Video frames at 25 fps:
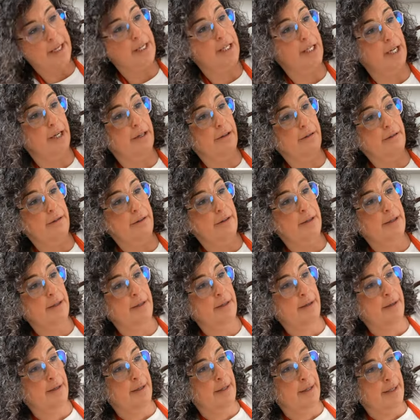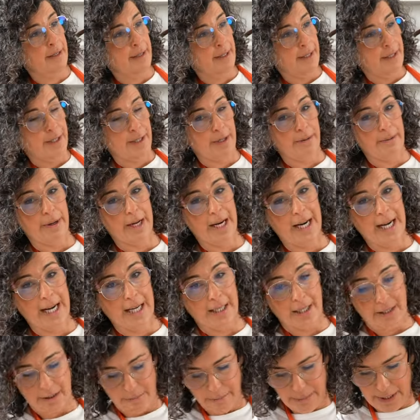I don't. So we're going to
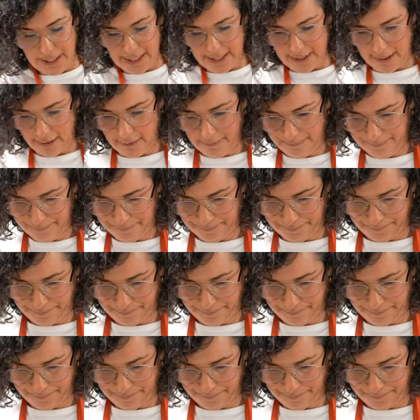add some dill.